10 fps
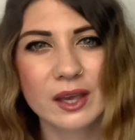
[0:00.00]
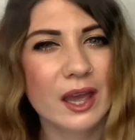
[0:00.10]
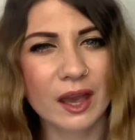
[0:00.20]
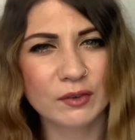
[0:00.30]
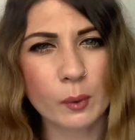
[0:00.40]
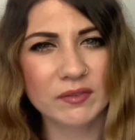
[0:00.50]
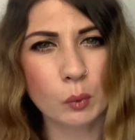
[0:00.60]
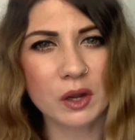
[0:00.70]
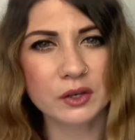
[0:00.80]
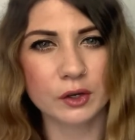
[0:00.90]
Have you ever
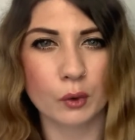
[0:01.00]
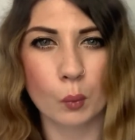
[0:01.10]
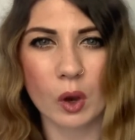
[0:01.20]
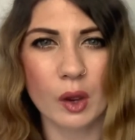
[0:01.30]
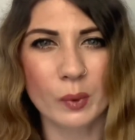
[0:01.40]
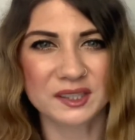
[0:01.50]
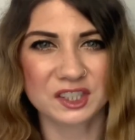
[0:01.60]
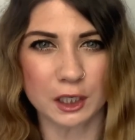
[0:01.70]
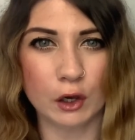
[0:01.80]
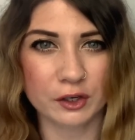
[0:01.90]
wondered why when
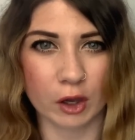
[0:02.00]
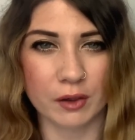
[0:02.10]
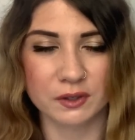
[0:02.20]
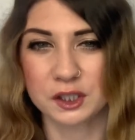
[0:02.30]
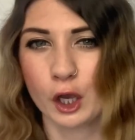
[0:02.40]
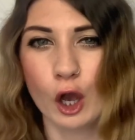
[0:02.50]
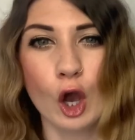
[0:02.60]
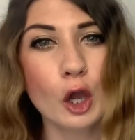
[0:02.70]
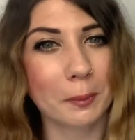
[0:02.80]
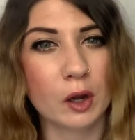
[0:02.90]
skydivers
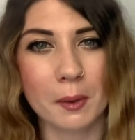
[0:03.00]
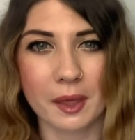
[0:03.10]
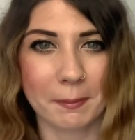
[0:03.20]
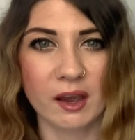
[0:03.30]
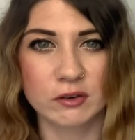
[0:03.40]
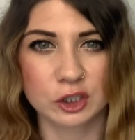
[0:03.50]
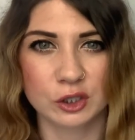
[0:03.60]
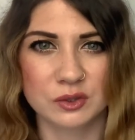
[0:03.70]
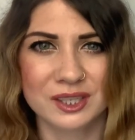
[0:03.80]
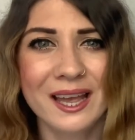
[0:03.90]
open up their
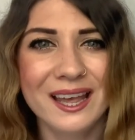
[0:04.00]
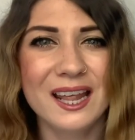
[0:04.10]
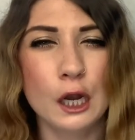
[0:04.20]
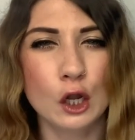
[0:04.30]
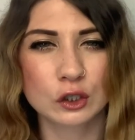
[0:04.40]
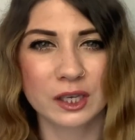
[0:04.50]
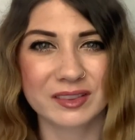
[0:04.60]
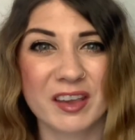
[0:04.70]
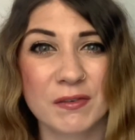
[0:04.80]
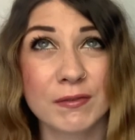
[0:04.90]
parachutes, it looks like
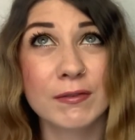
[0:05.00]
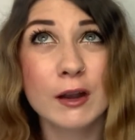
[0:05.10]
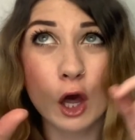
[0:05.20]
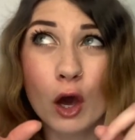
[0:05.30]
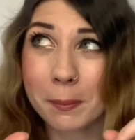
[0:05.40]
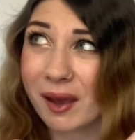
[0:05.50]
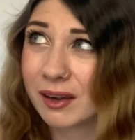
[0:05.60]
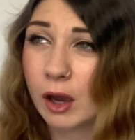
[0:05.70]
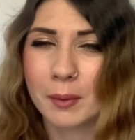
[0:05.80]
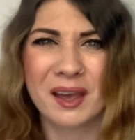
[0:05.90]
they fly
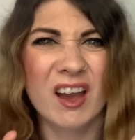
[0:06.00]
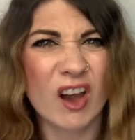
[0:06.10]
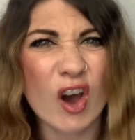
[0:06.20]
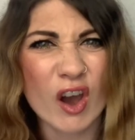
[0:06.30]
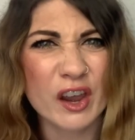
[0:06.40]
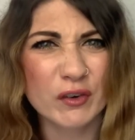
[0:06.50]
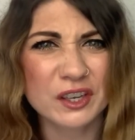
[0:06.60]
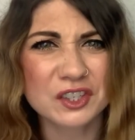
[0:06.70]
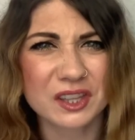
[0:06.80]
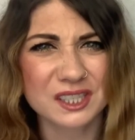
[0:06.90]
back up higher
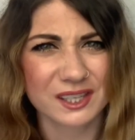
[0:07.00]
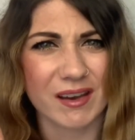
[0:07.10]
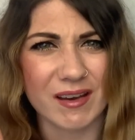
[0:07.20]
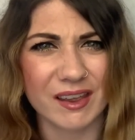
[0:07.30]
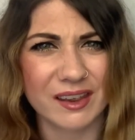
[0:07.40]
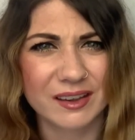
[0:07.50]
into the sky?